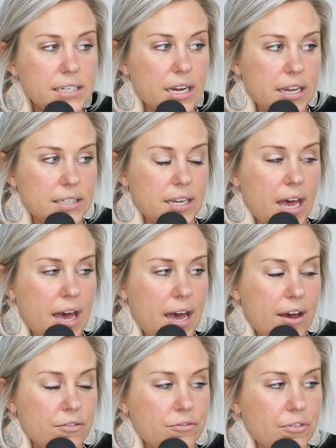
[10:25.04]
does
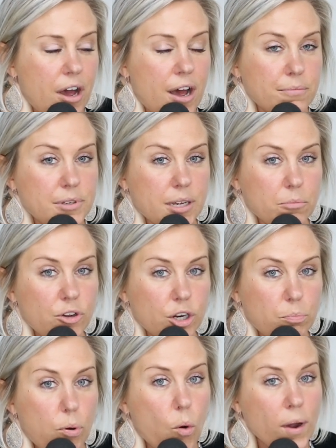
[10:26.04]
have um, some
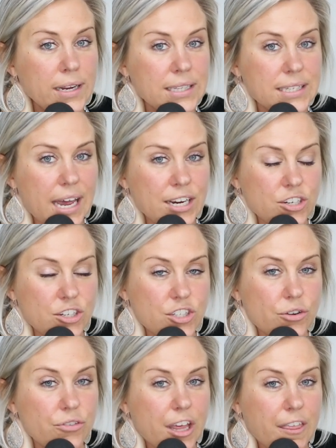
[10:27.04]
good points. I just
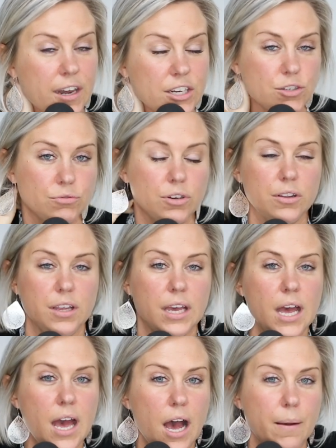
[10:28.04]
don't think that it's really
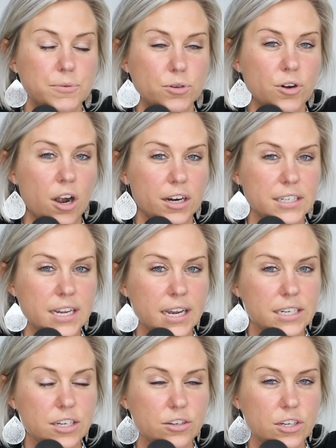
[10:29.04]
up to an
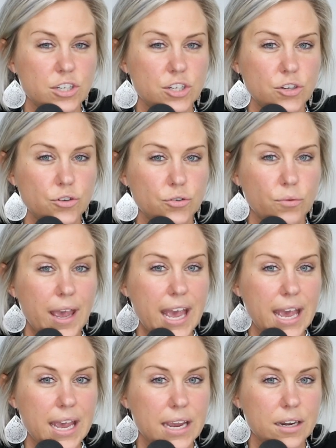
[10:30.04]
architect to
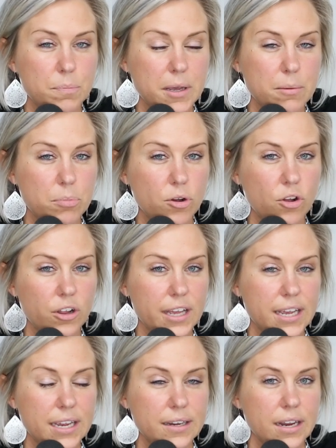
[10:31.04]
aid people you?
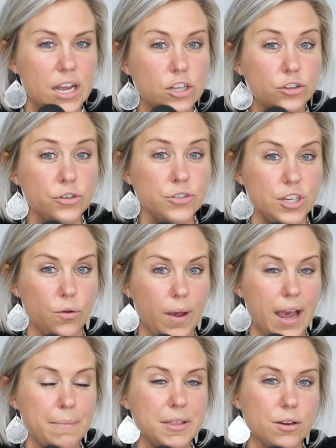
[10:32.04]
in losing
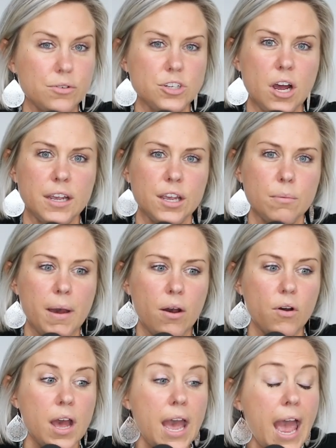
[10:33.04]
weight. I mean, they were talking
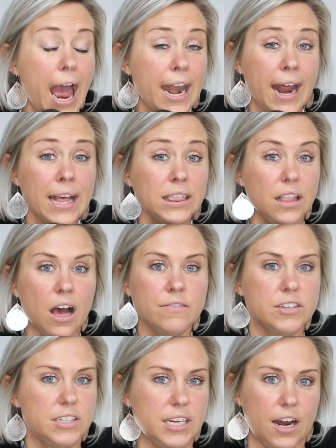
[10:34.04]
about, and I love
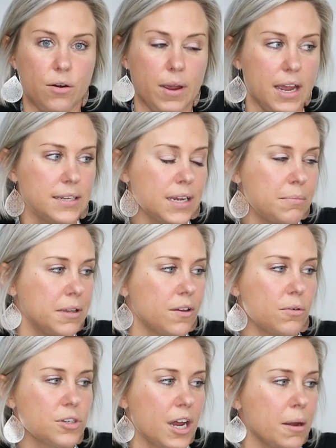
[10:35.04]
stairways. I mean, they
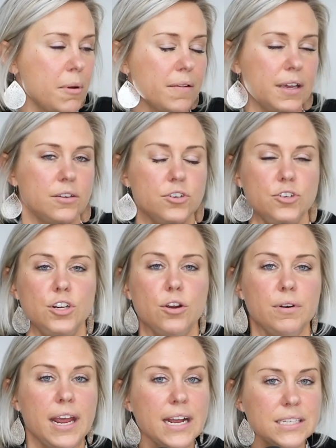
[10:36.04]
were talking about like you know,
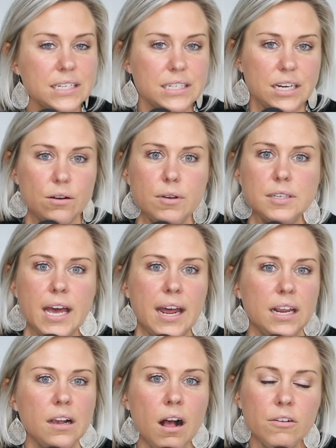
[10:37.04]
enhancing stairways,
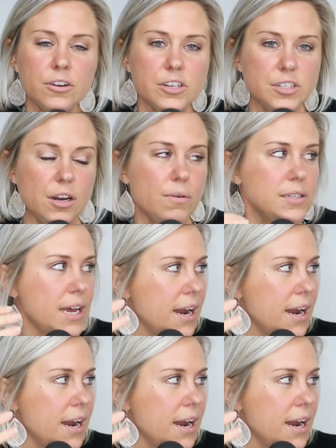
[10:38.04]
adding color to stairways,